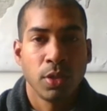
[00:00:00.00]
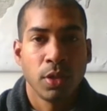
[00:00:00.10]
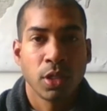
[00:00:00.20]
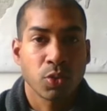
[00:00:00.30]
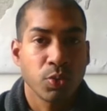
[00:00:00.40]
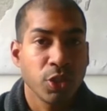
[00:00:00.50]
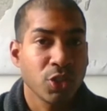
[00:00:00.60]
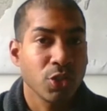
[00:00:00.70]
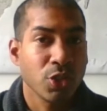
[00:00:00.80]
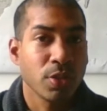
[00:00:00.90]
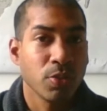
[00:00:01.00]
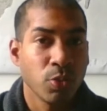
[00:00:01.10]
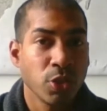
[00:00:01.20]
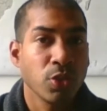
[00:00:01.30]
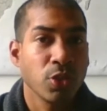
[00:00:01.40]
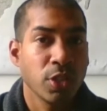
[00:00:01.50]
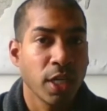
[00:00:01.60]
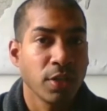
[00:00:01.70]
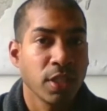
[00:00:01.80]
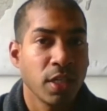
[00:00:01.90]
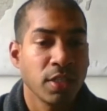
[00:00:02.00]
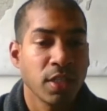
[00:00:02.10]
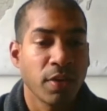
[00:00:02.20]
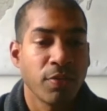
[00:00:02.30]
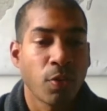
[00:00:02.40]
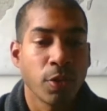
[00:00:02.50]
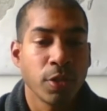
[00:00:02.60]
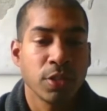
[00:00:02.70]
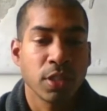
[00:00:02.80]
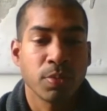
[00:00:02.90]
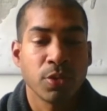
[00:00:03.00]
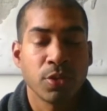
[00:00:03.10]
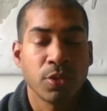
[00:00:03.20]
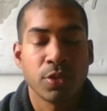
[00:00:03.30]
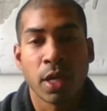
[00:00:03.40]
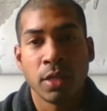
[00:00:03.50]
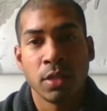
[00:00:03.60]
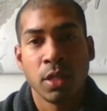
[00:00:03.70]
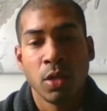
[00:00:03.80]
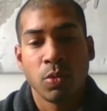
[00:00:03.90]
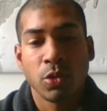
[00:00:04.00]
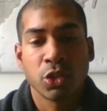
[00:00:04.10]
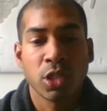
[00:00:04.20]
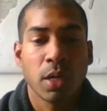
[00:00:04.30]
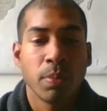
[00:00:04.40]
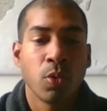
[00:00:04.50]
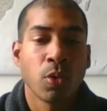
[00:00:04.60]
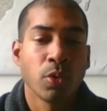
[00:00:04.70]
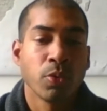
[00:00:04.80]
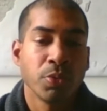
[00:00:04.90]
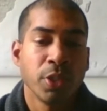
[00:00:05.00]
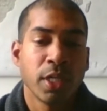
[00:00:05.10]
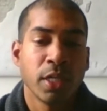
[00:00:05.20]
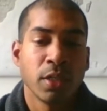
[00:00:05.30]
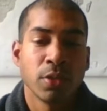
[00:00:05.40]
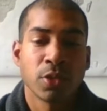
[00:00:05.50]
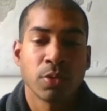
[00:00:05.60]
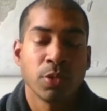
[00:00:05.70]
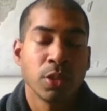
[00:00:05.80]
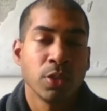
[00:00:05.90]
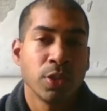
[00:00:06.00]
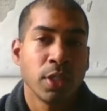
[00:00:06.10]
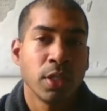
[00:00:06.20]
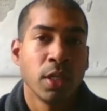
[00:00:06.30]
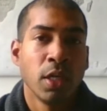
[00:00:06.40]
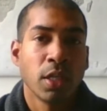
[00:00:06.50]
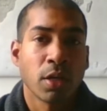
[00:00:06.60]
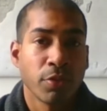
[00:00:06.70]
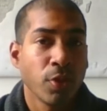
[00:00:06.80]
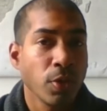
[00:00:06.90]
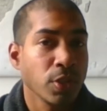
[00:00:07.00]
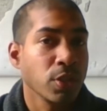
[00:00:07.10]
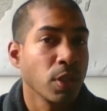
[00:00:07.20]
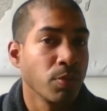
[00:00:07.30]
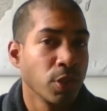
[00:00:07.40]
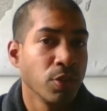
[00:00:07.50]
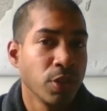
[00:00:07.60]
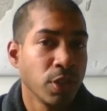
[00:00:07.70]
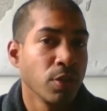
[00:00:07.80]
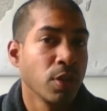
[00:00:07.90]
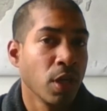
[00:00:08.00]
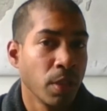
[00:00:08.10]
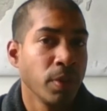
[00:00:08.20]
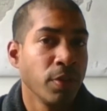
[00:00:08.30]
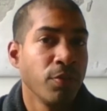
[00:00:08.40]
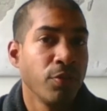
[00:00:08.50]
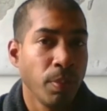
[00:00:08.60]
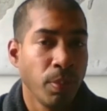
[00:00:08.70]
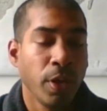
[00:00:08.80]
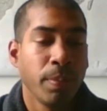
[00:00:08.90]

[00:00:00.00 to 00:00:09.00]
Because research tells us that 46% will shop more with retailers that are focused on reducing their carbon footprint.